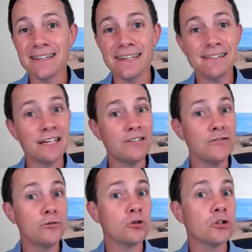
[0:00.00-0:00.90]
they tend
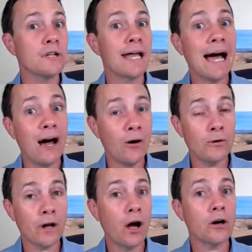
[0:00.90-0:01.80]
to
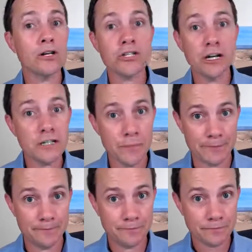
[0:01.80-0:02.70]
cloud our judgment.
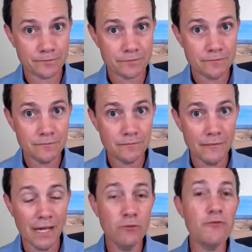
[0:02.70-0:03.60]

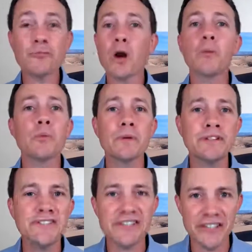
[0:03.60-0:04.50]
And we've probably
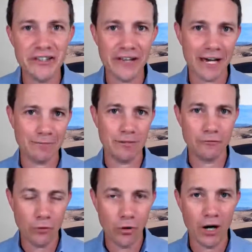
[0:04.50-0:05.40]
seen that
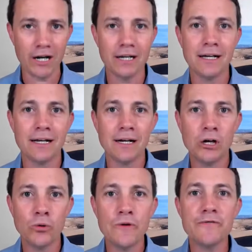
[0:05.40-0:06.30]
before.
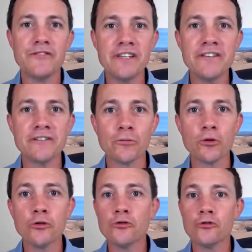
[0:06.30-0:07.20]
We've seen
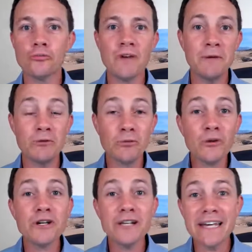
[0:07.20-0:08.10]
someone who's maybe
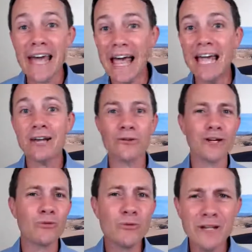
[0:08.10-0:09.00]
really angry
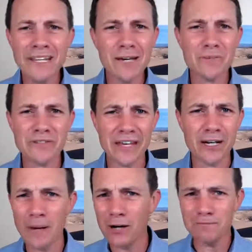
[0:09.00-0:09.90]
and really upset
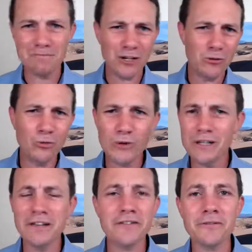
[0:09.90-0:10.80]
about a
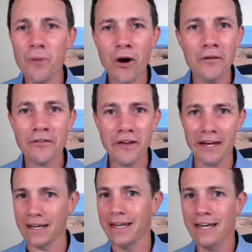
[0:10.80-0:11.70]
really small
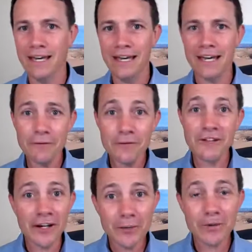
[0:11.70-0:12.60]
thing. And if you
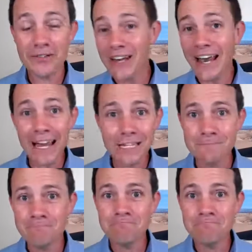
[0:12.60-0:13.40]
tell the person, hey,